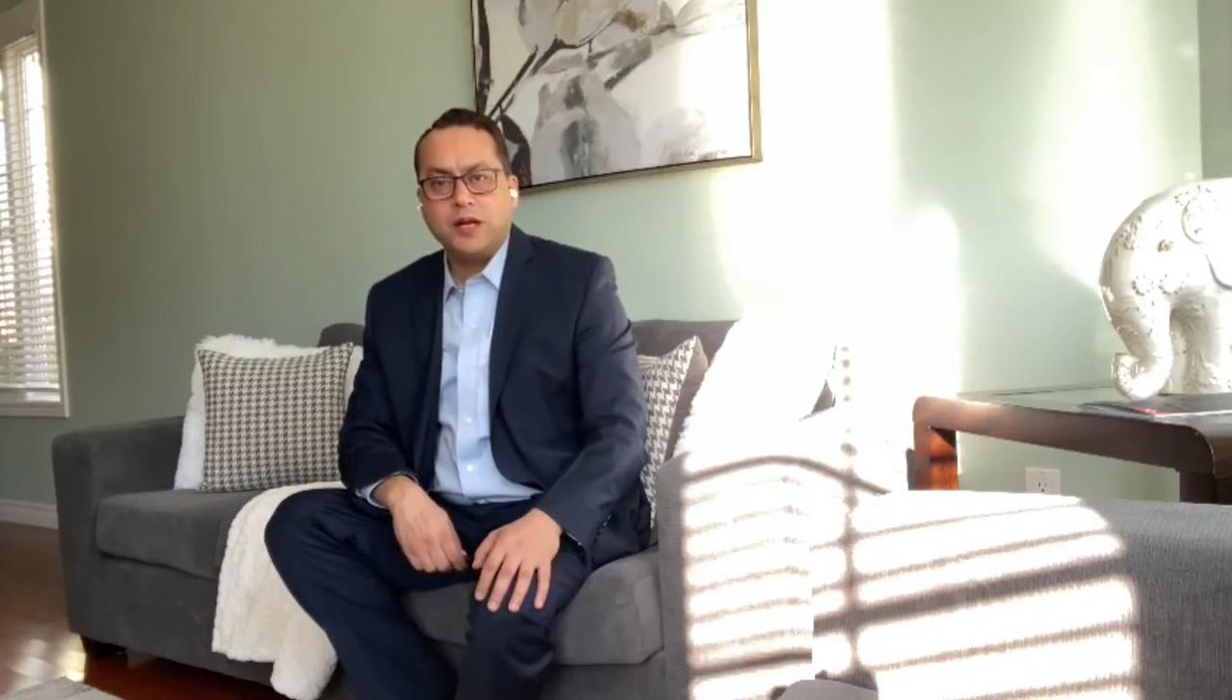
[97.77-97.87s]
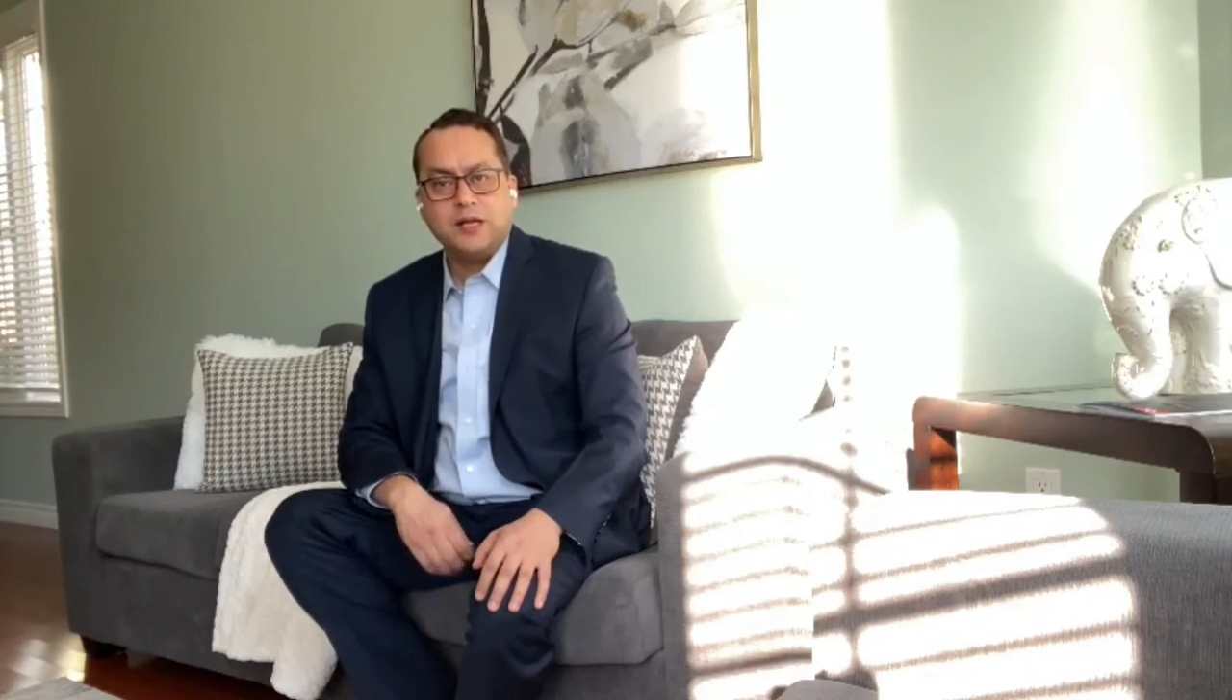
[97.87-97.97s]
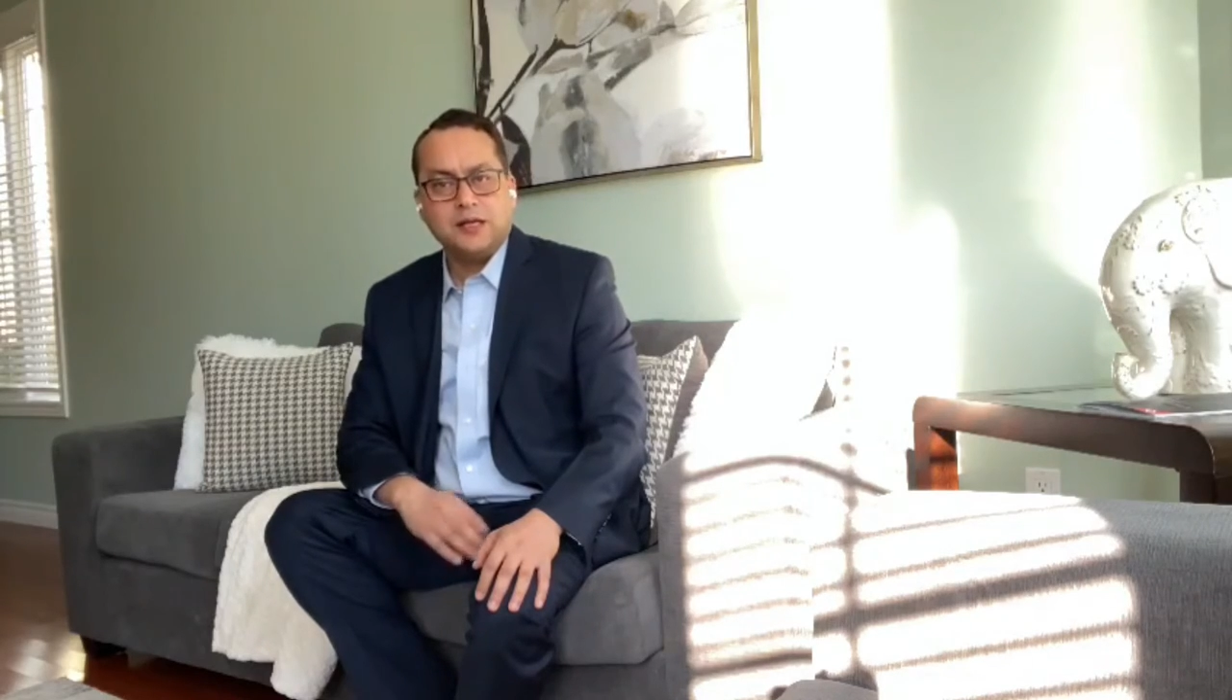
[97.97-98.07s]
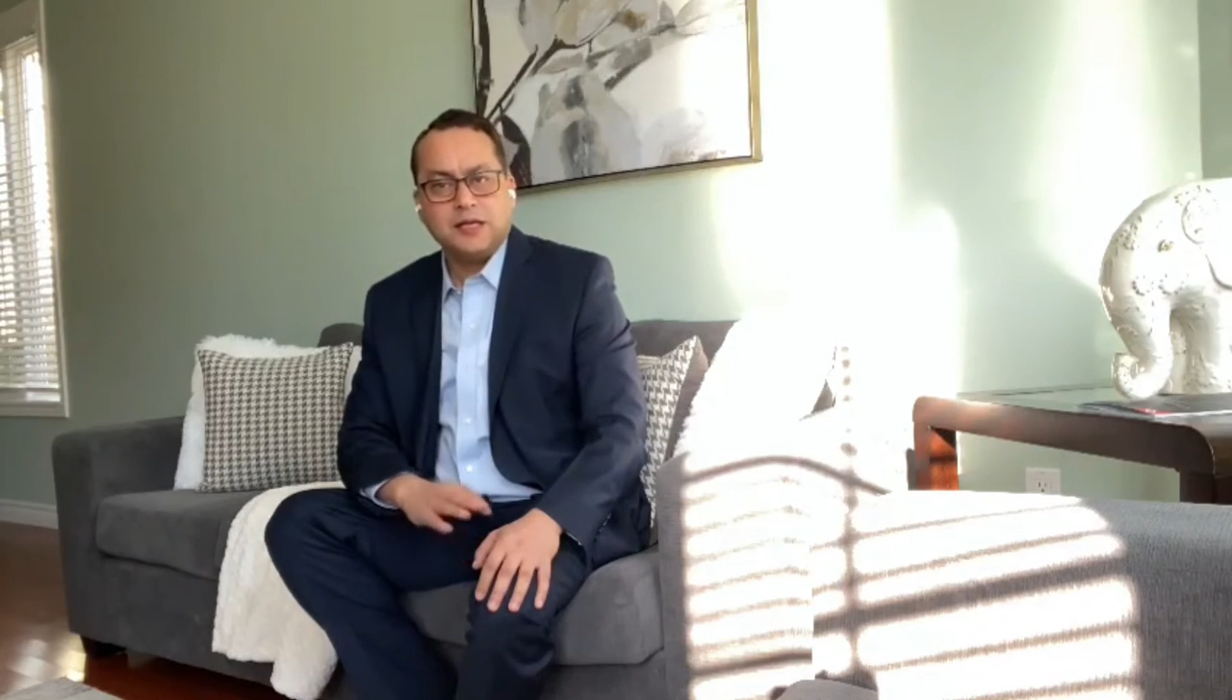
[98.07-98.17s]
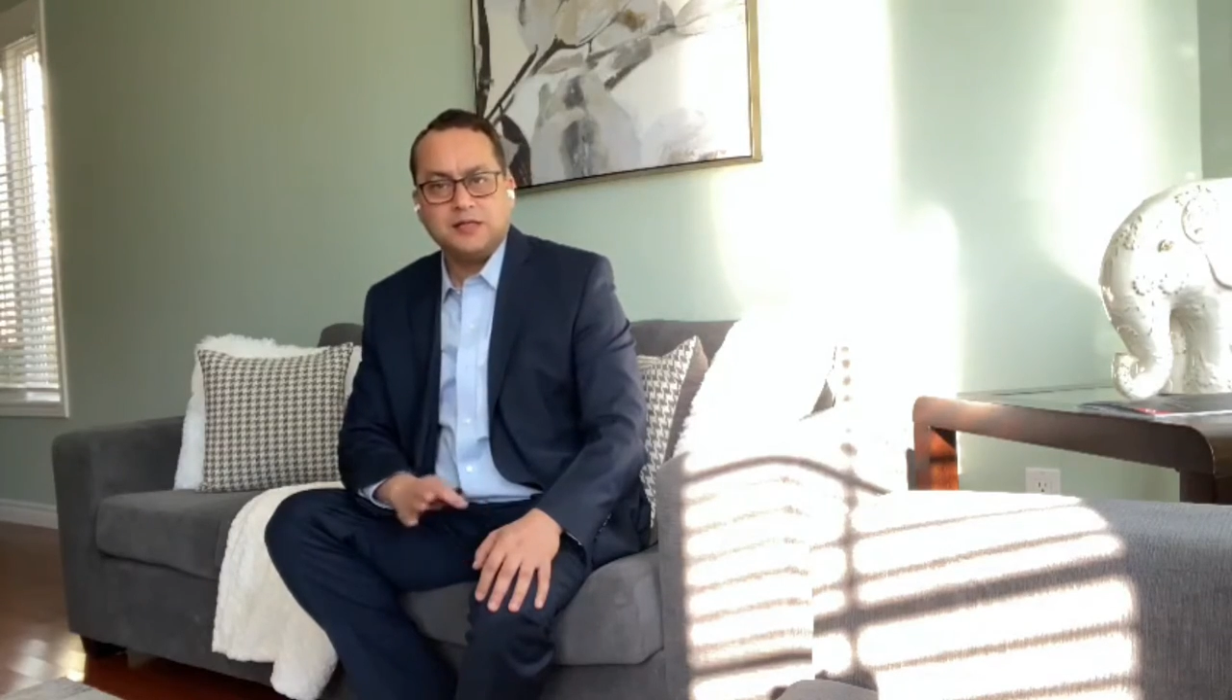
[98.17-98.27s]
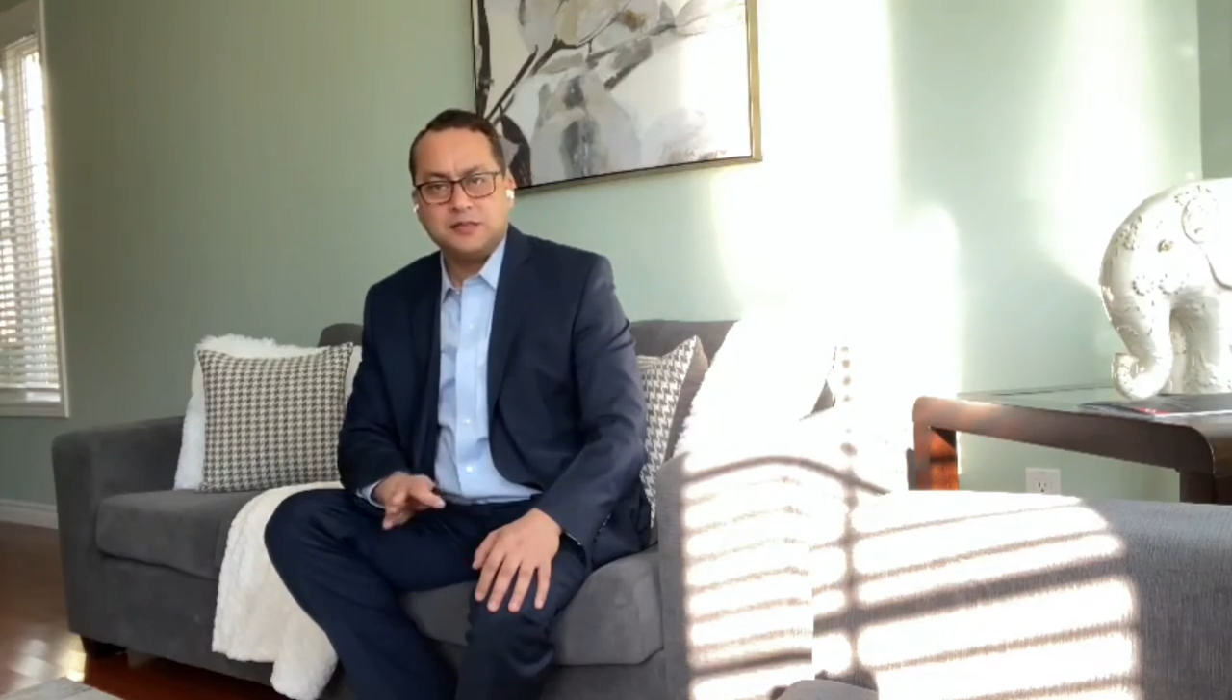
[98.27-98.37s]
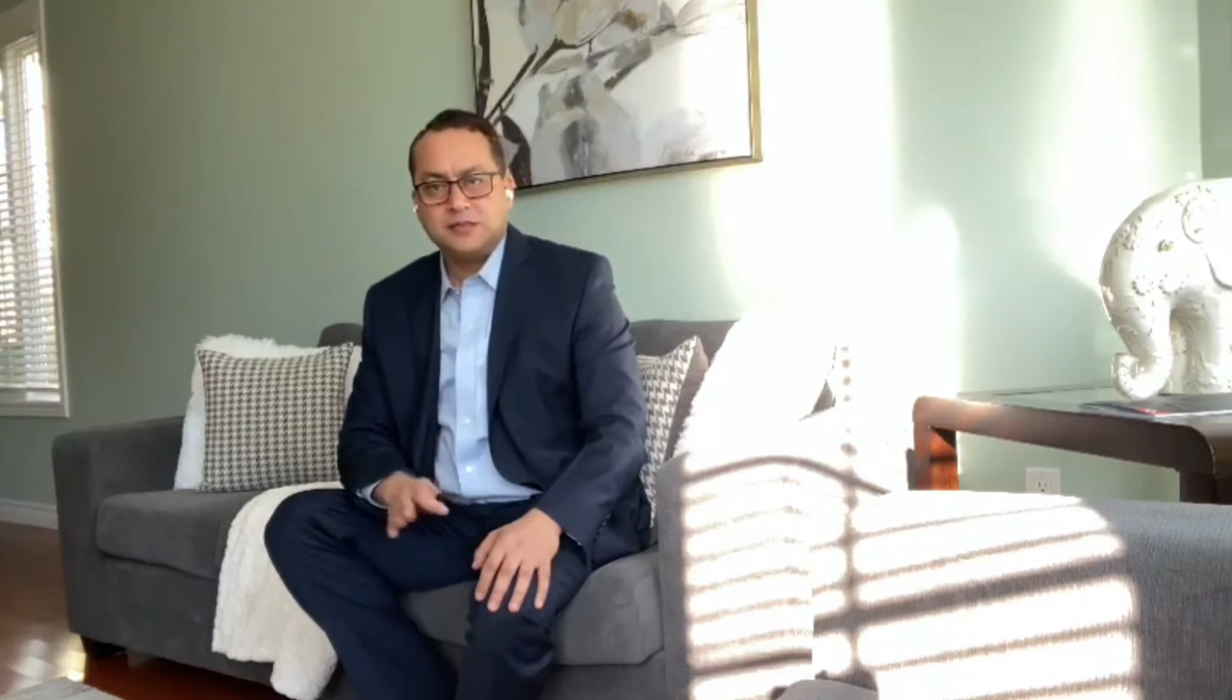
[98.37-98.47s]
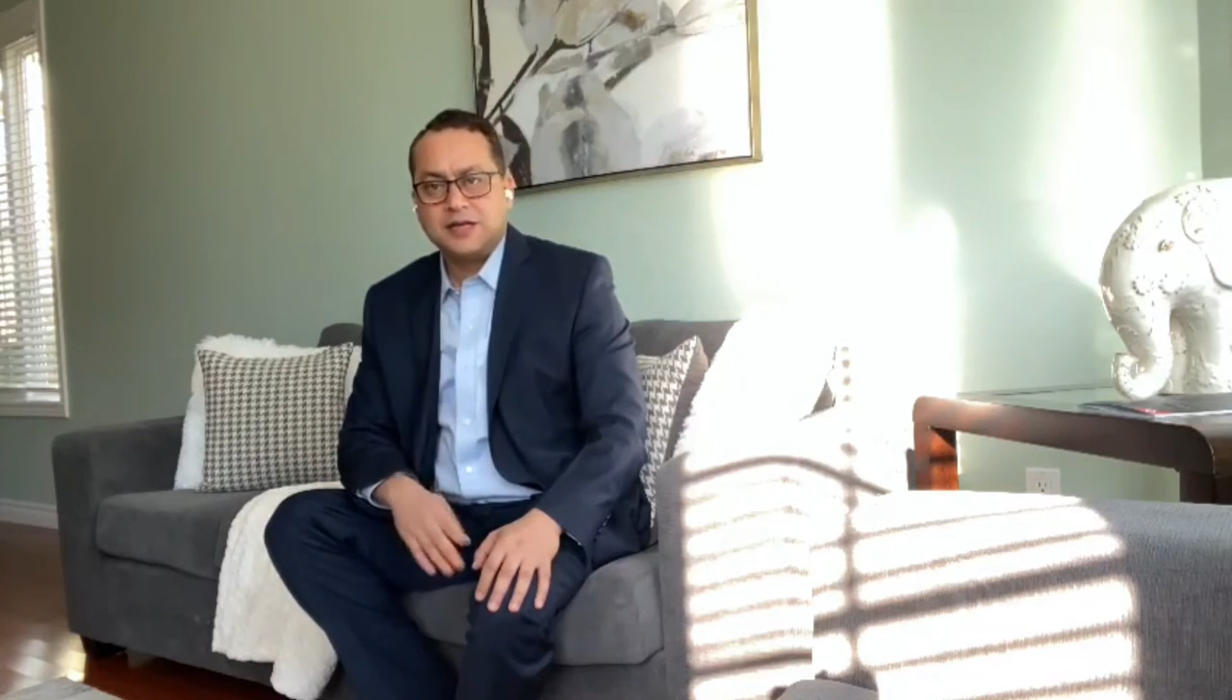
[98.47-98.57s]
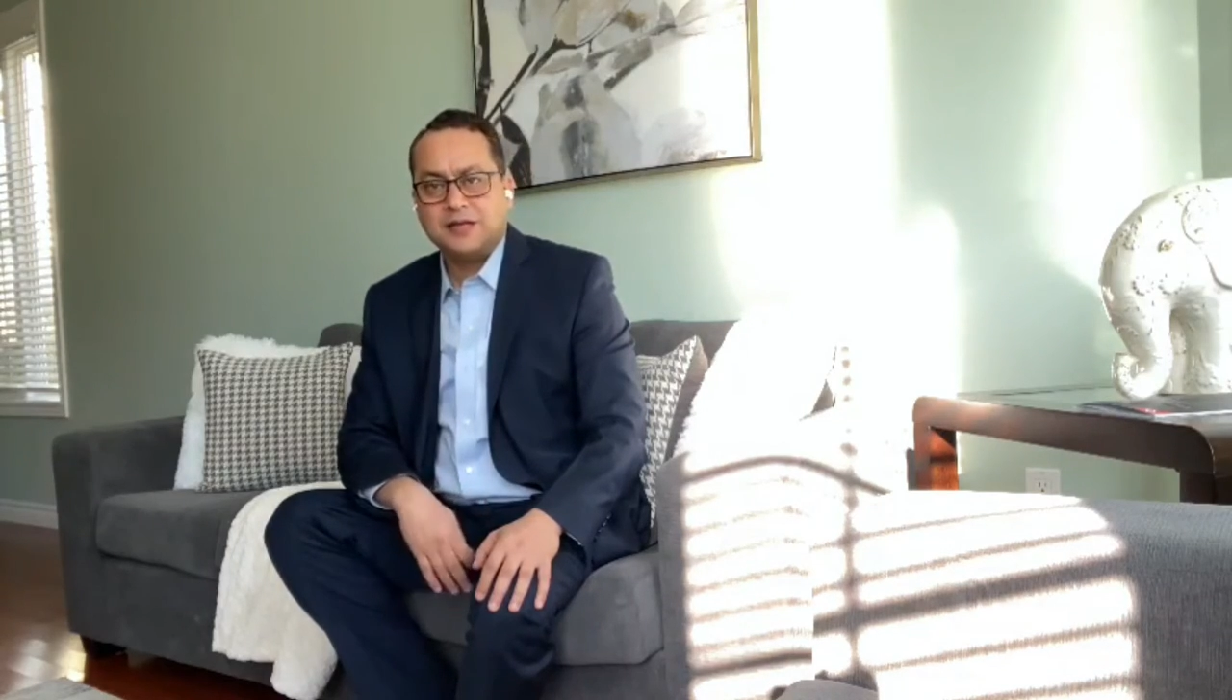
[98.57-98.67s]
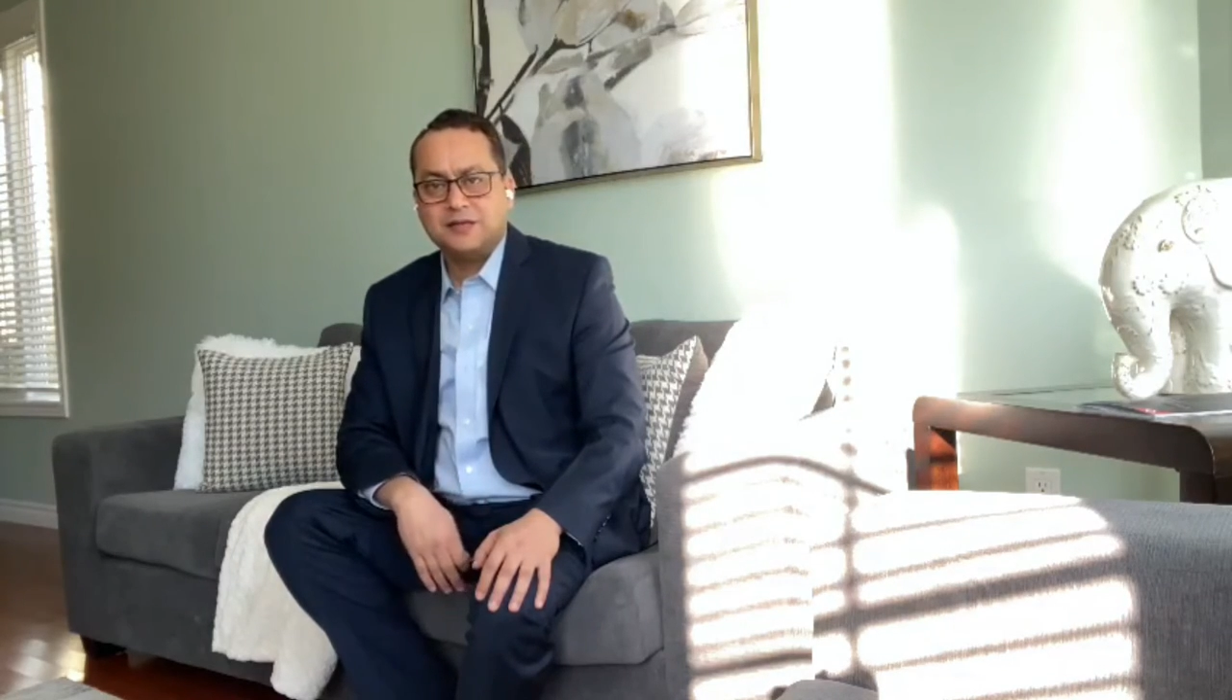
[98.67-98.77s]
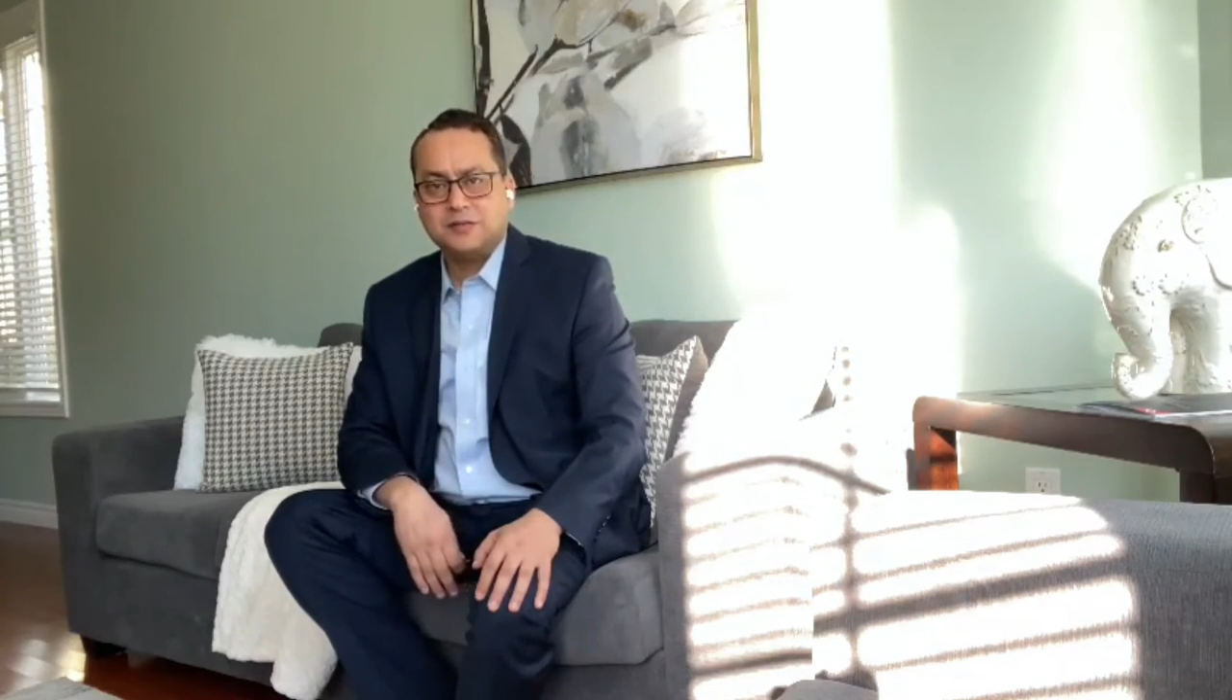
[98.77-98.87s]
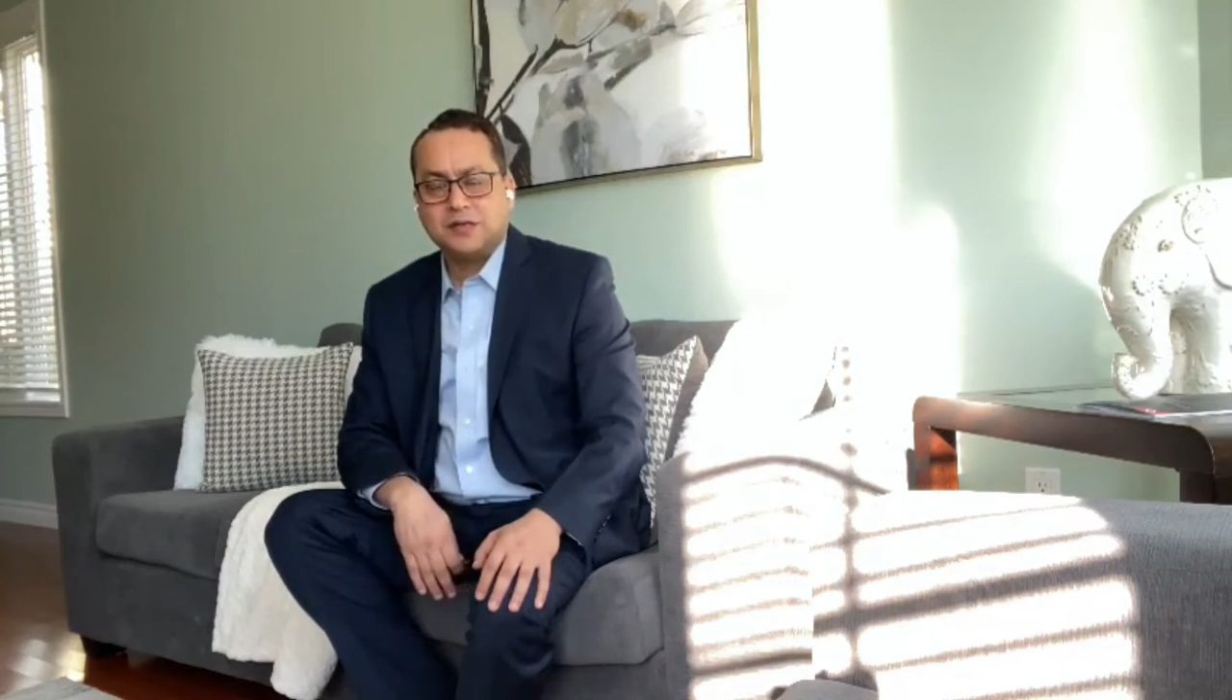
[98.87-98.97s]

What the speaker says: and it's done